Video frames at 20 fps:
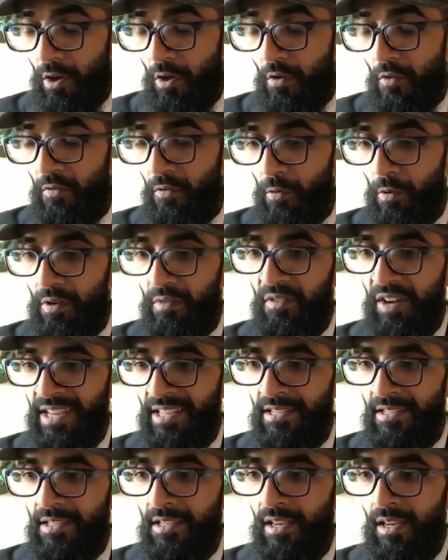for
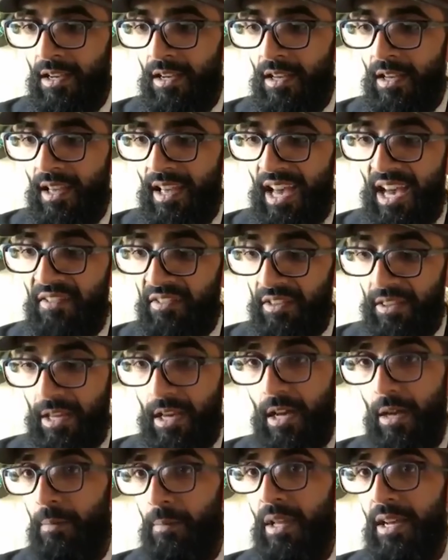advice, having the
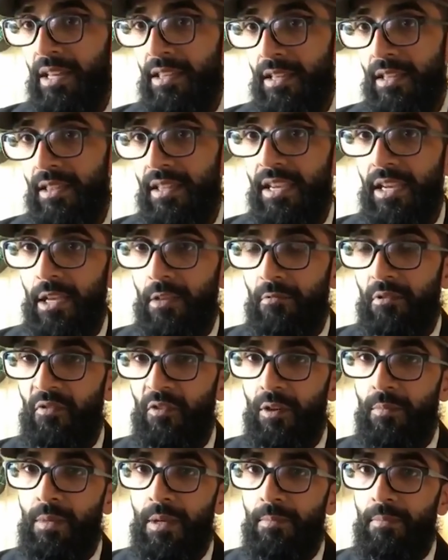helpline that they can
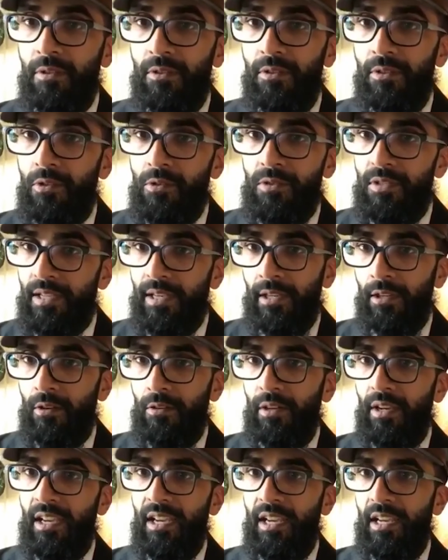refer people to, saying,
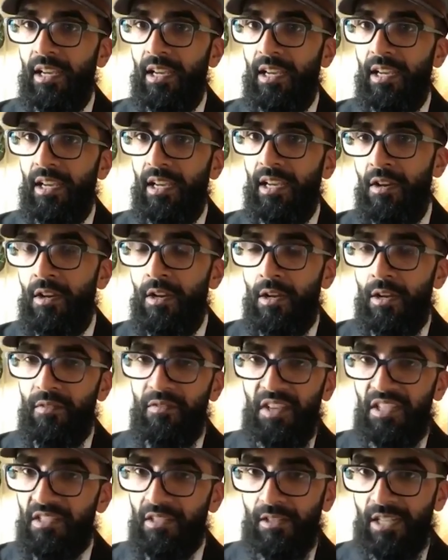okay, if you're
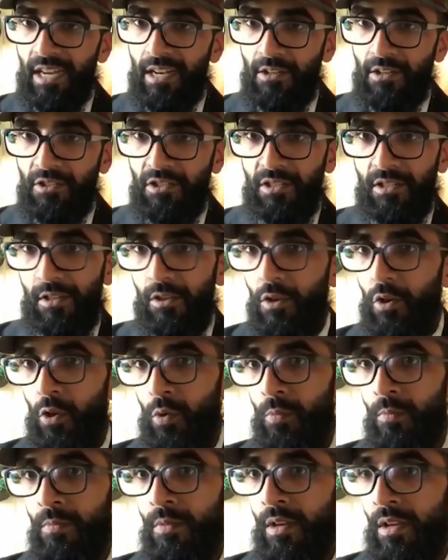facing challenges at
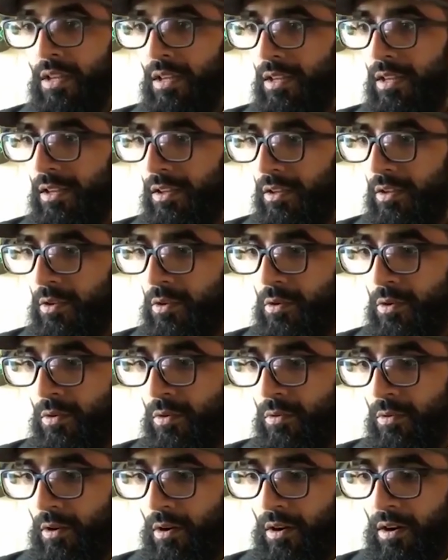home,
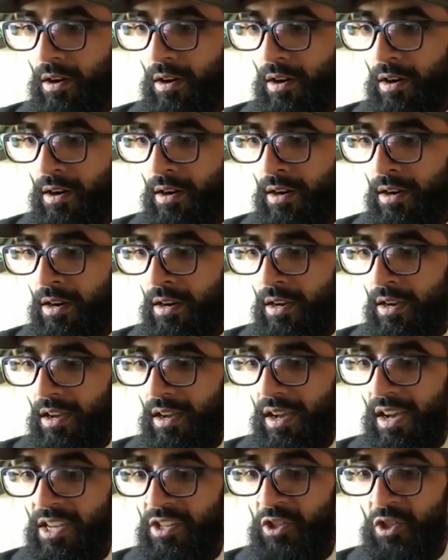you are
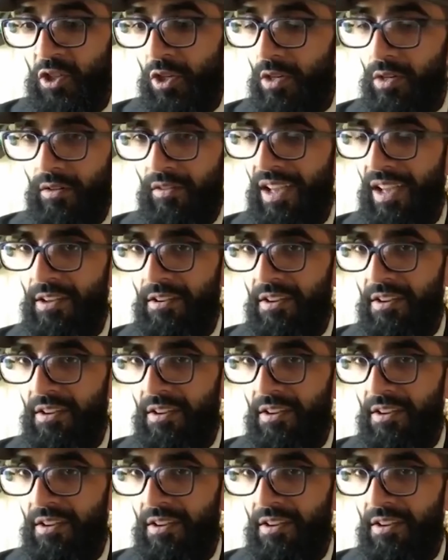unsure of how